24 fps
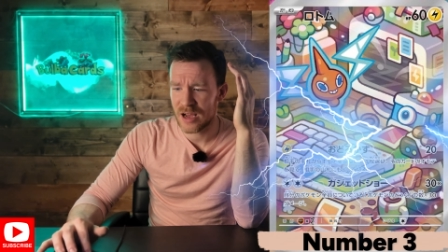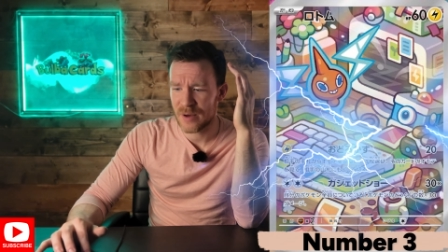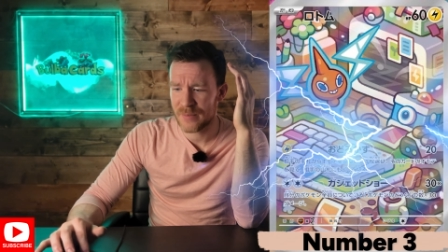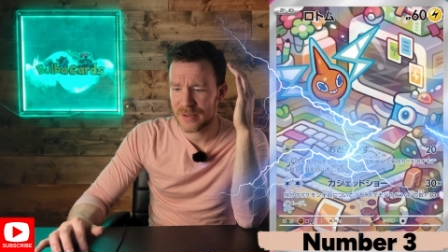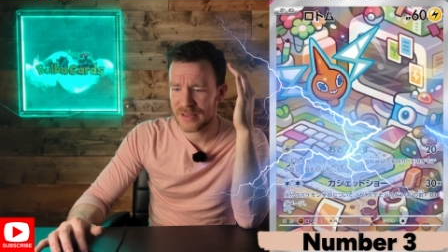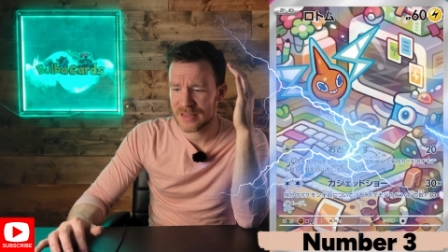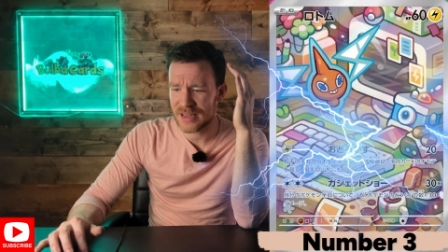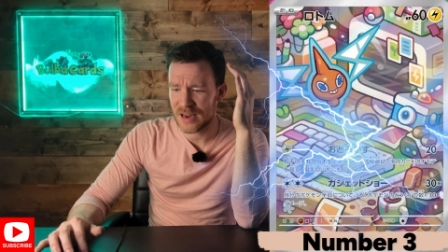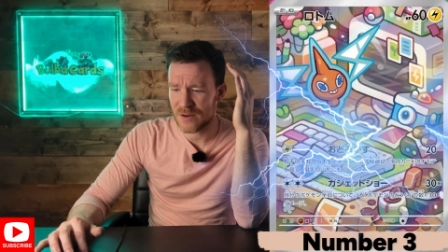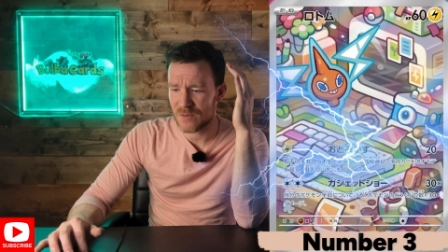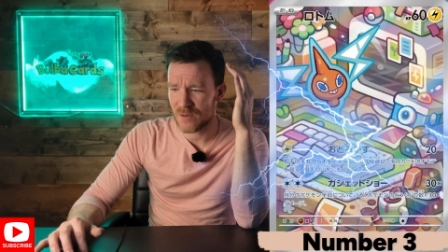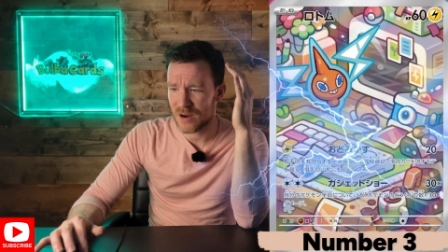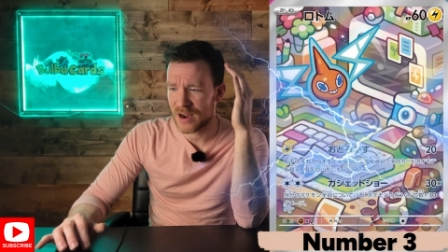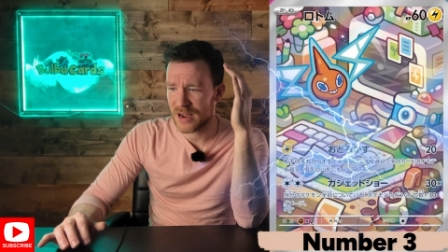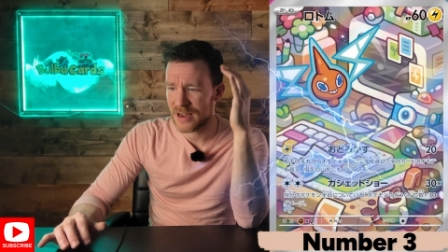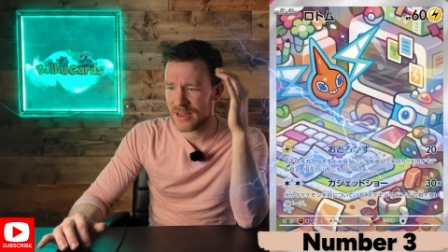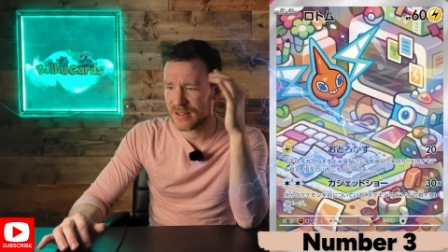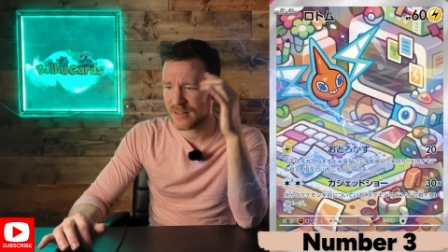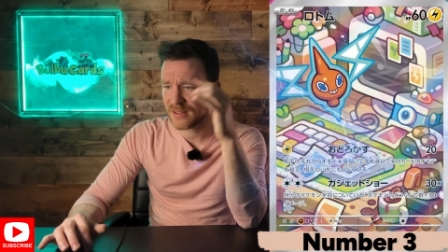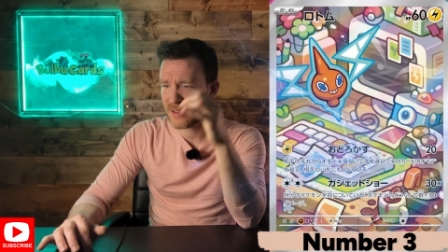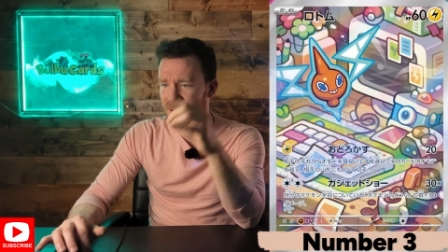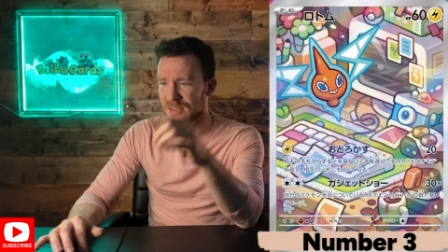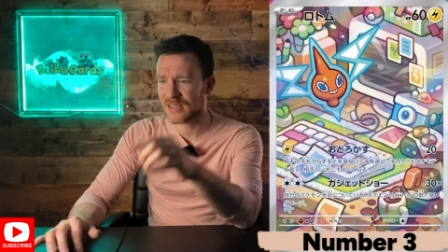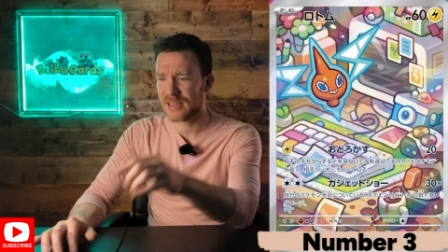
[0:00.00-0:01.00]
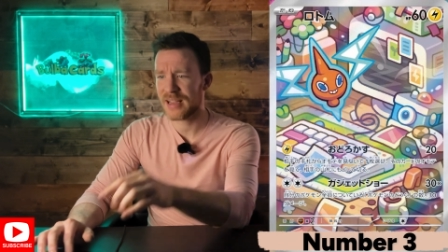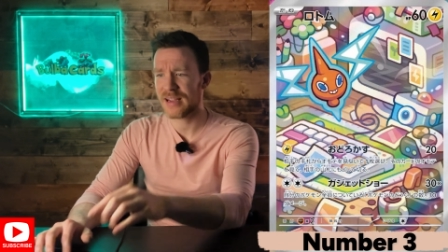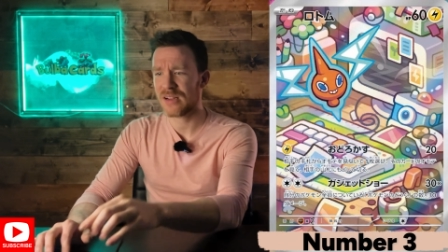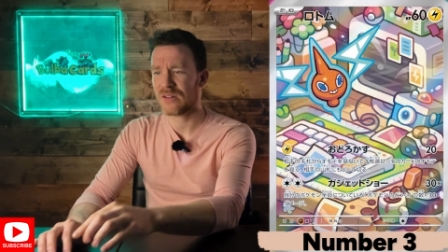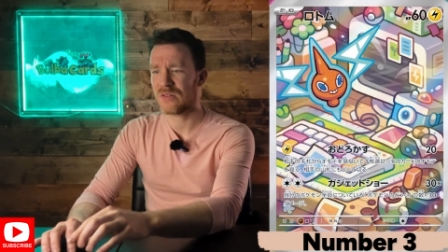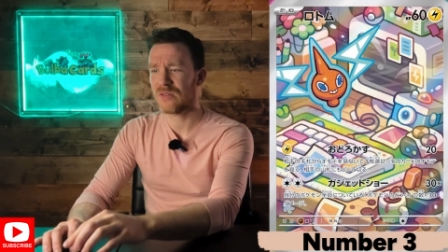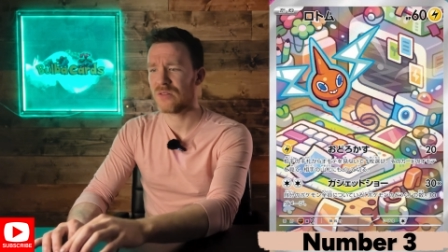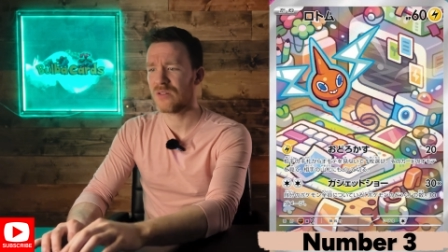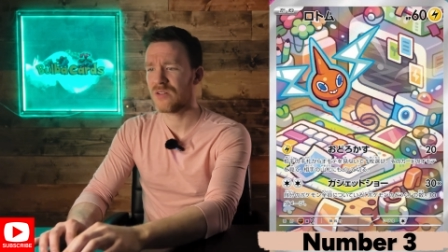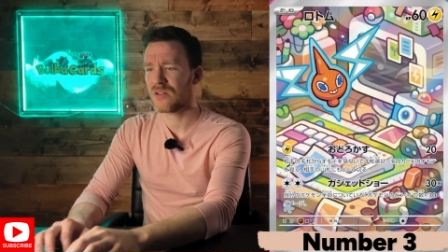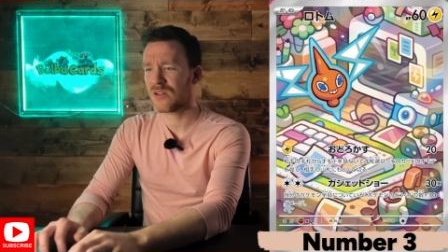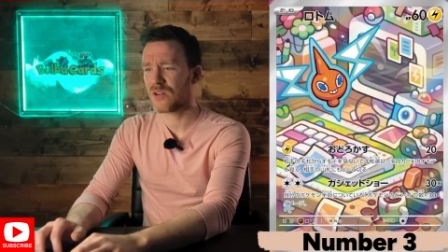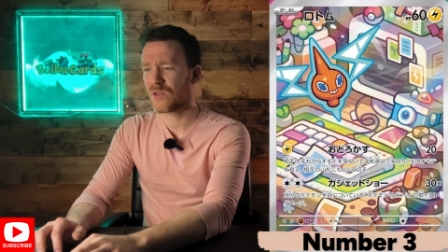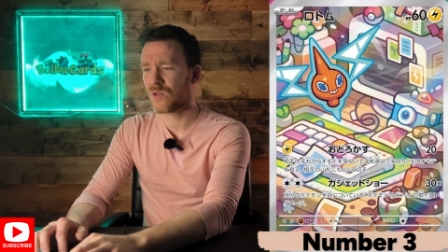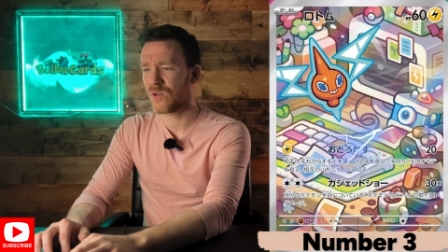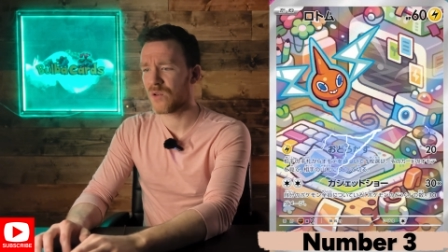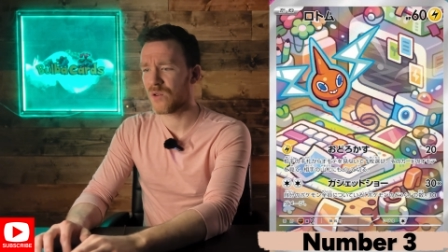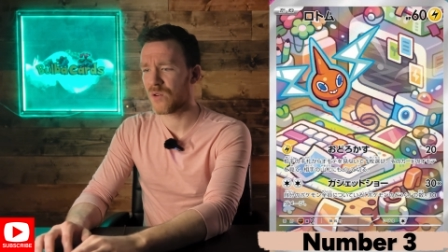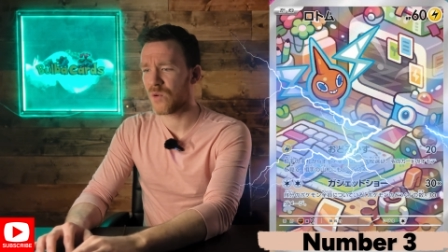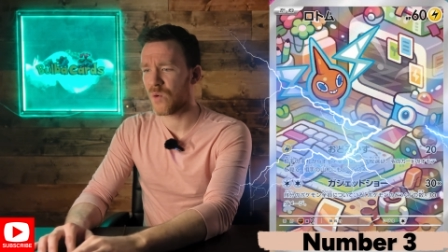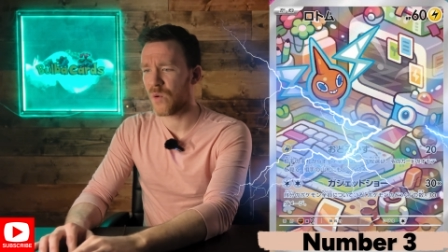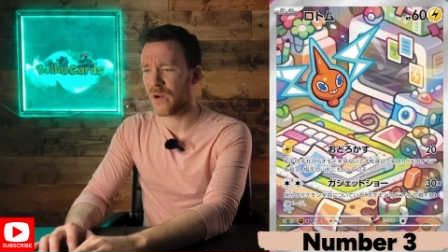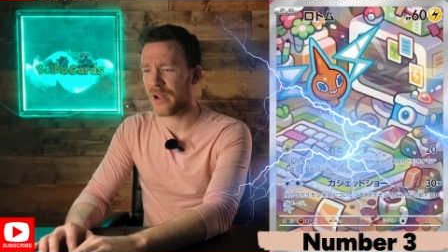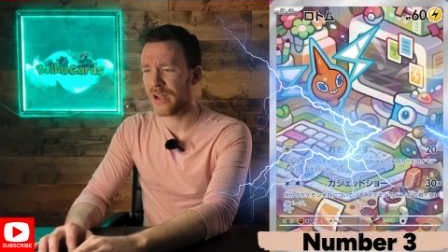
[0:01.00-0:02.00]
Is that right? Let's take a look
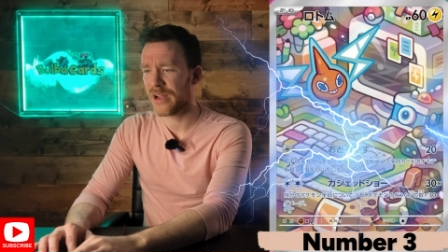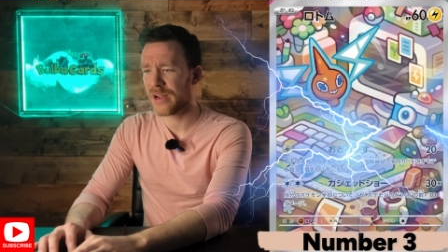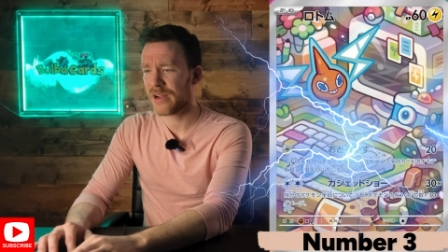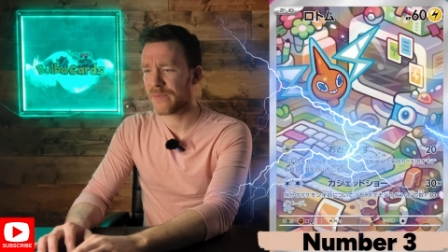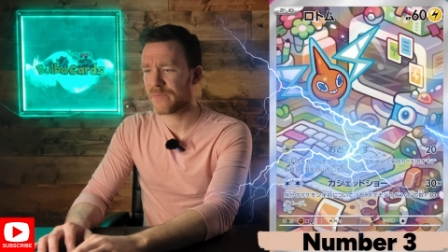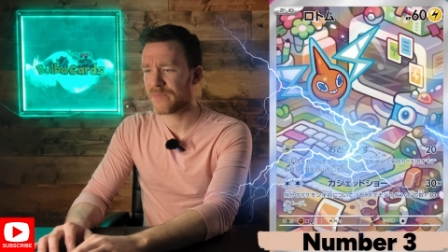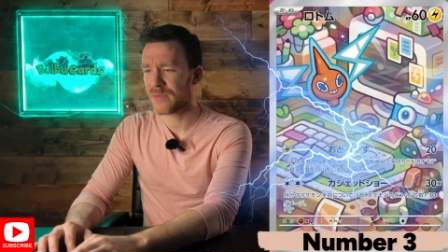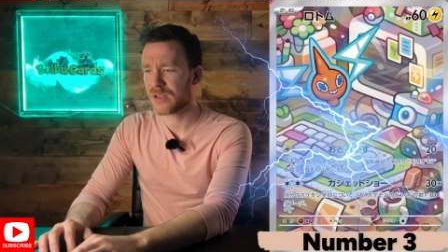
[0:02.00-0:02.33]
real quick.